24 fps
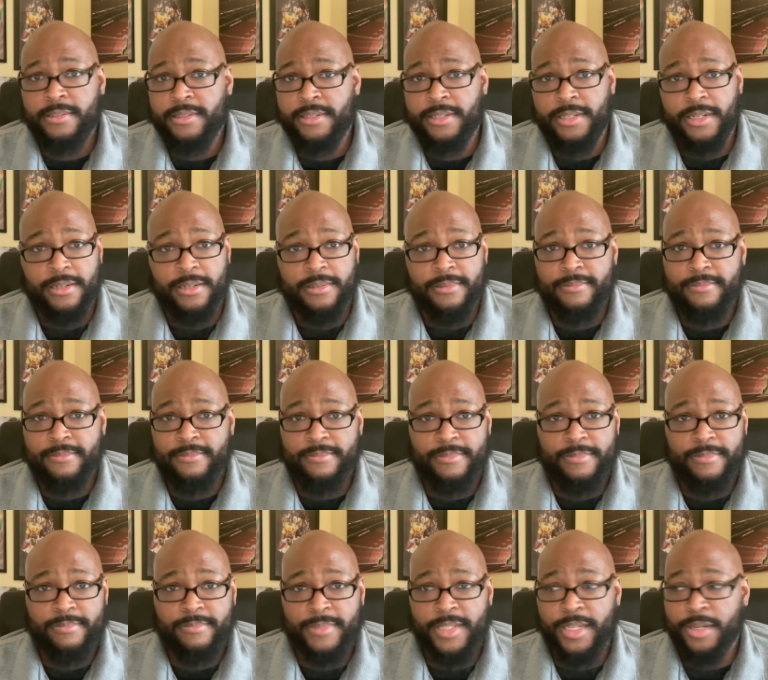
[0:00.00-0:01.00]
You know,
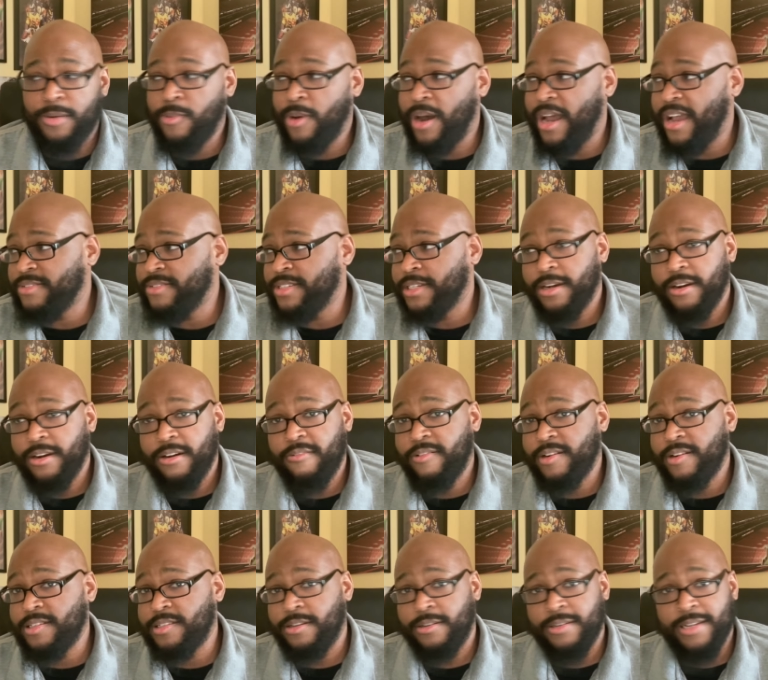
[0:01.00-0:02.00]
their wives and
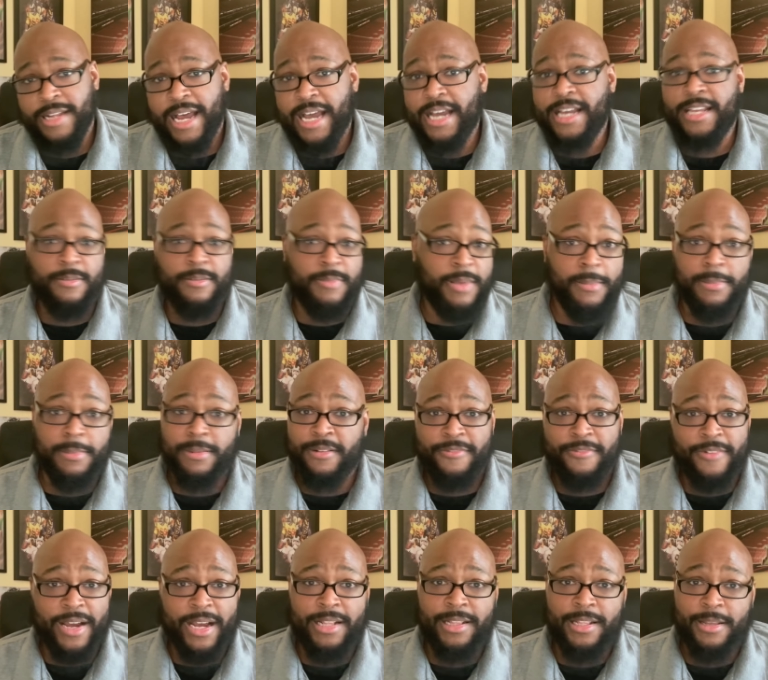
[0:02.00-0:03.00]
girlfriends are not going to be able to
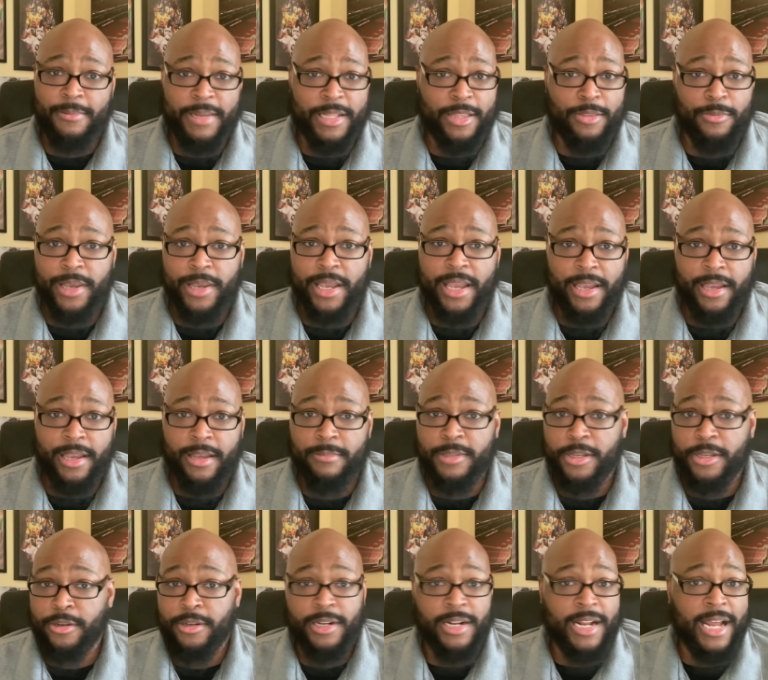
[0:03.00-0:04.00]
find them at 3 a.m.
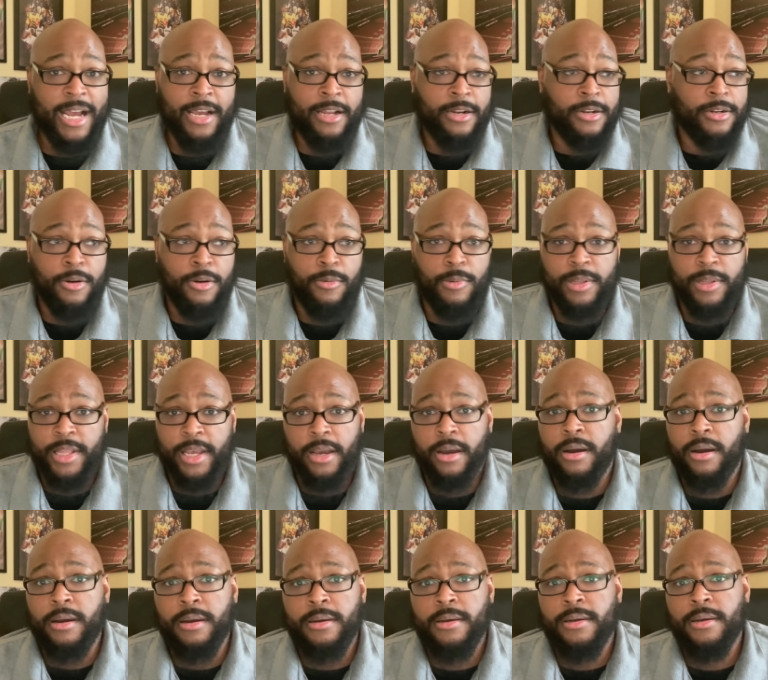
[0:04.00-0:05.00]
They're not going to know where they
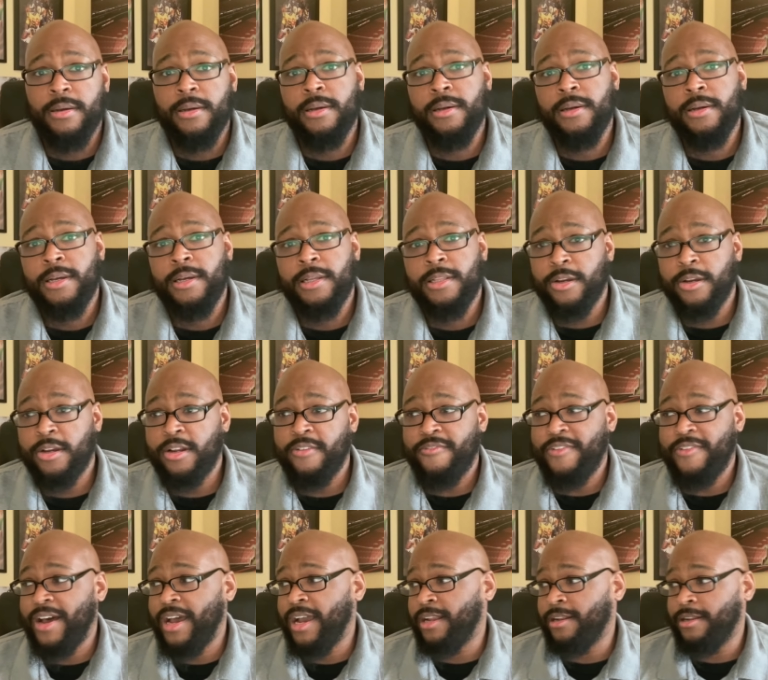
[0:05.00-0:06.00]
are. They're going to
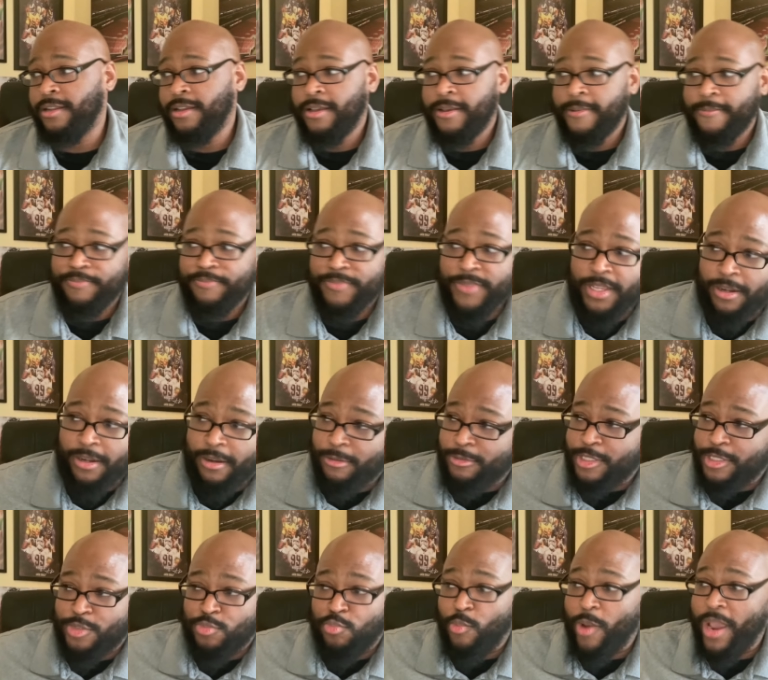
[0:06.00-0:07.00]
find, you know,
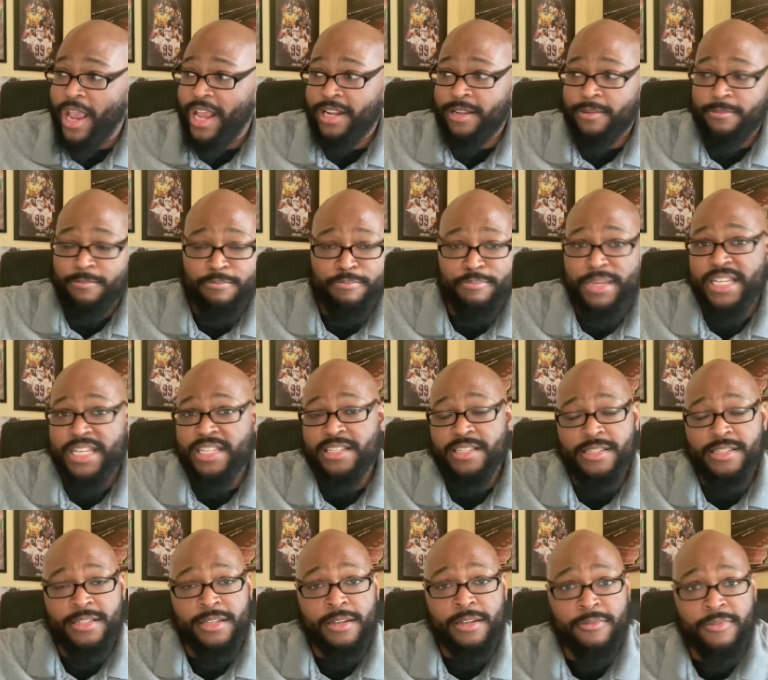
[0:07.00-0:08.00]
just random
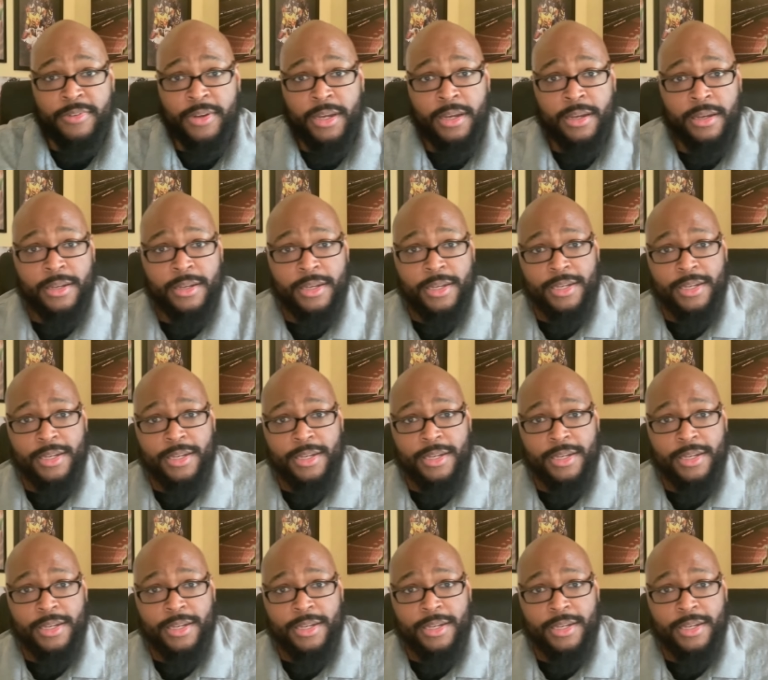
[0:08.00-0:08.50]
pieces of, uh,